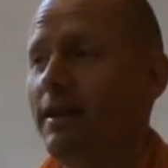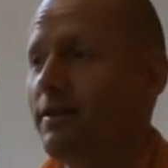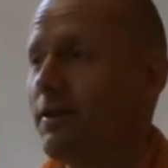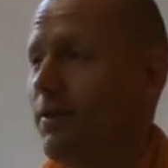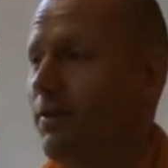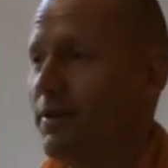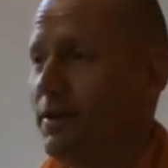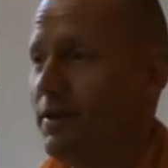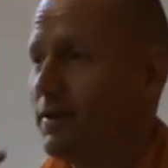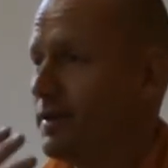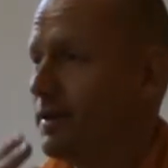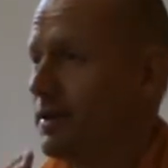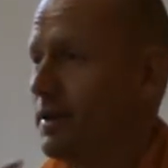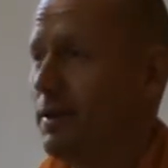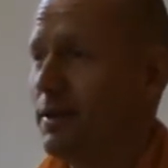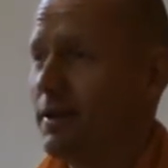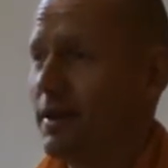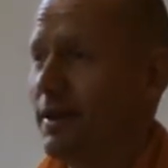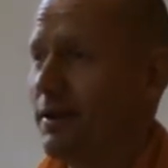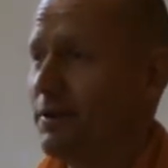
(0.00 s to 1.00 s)
All his
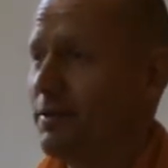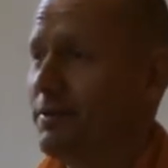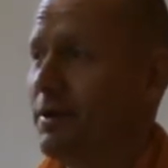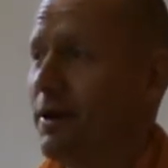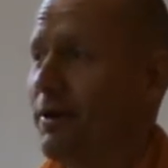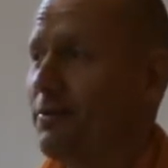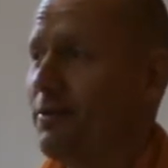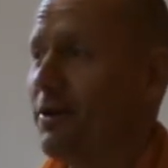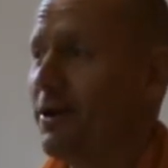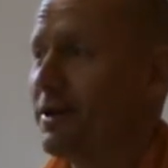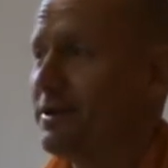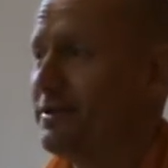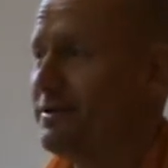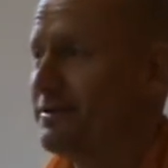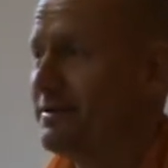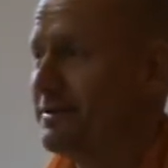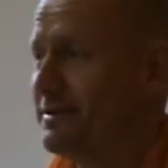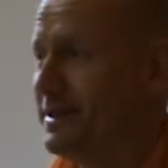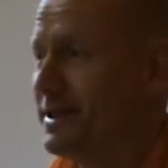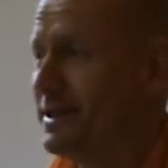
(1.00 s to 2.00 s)
teeth are rotten.
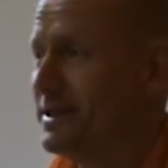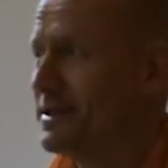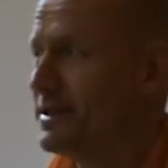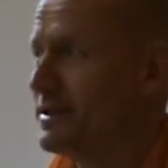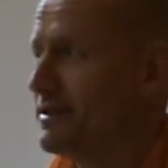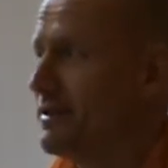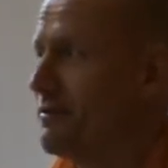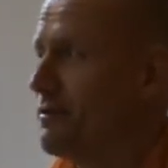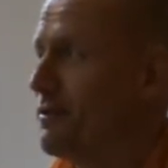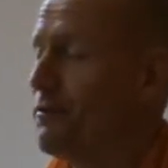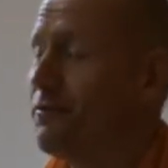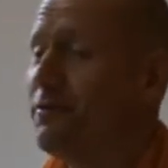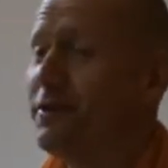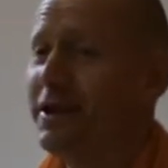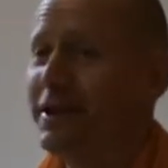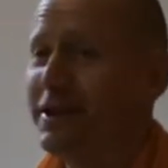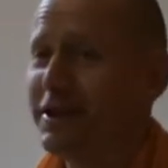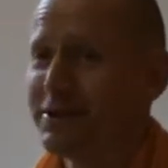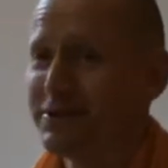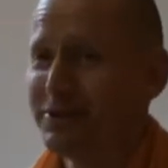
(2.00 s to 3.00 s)
He's 3
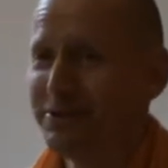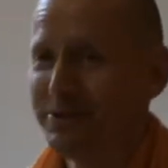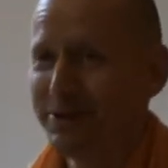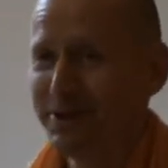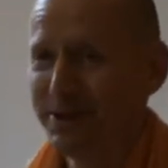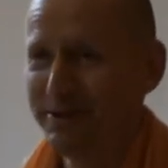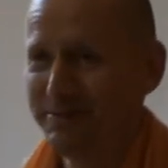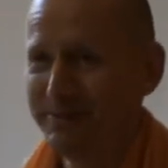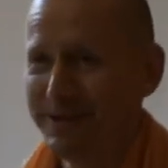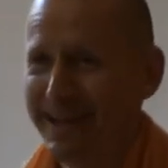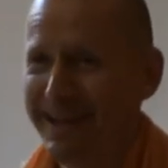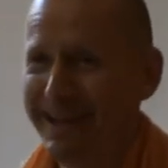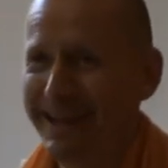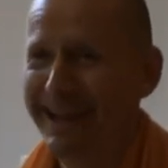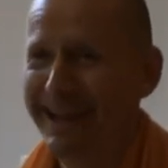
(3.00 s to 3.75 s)
years older than me.